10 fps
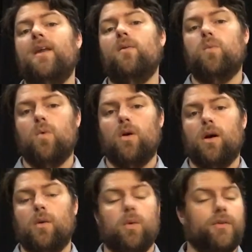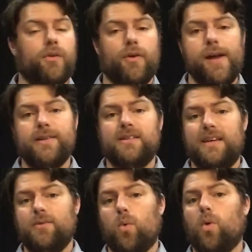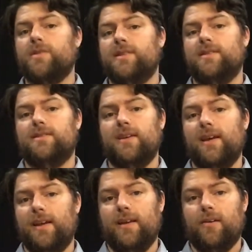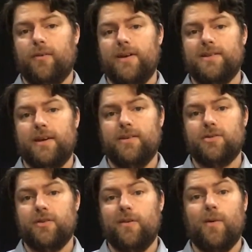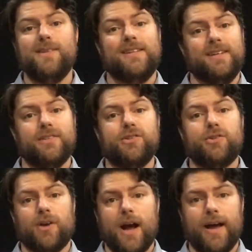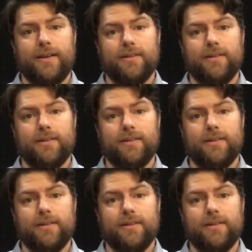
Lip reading: of War one of the greatest horses in racing history was his stride.